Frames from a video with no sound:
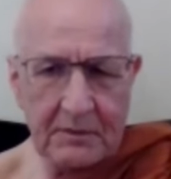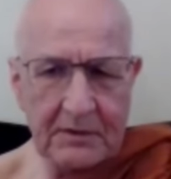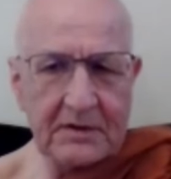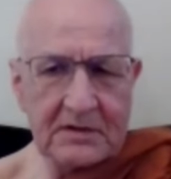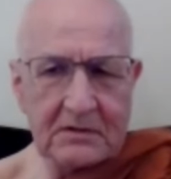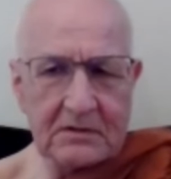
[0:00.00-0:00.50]

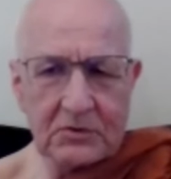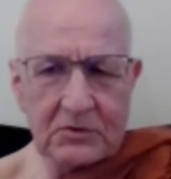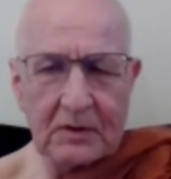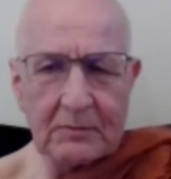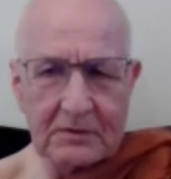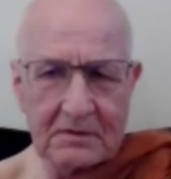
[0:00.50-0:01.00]
about his own
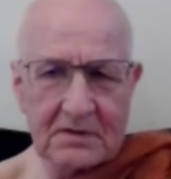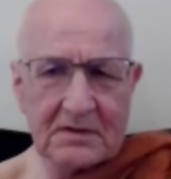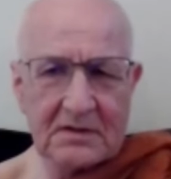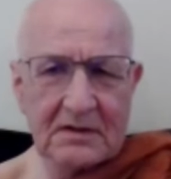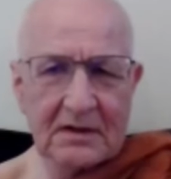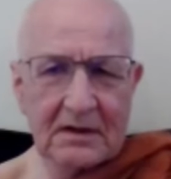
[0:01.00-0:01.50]

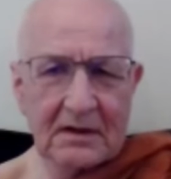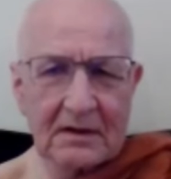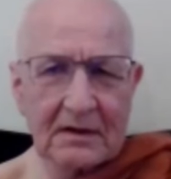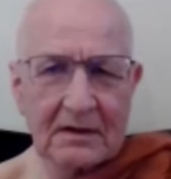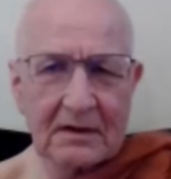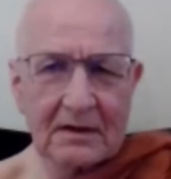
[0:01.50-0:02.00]
troubles.
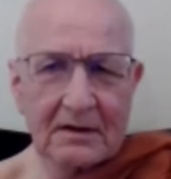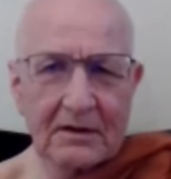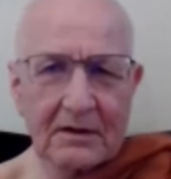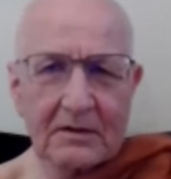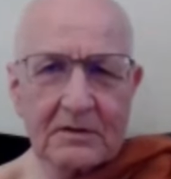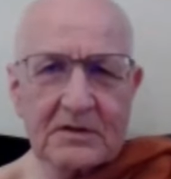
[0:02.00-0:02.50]

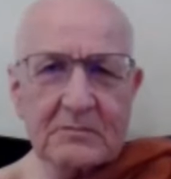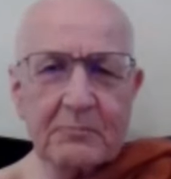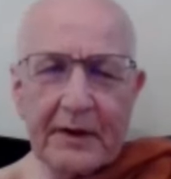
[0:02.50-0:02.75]
You know, it's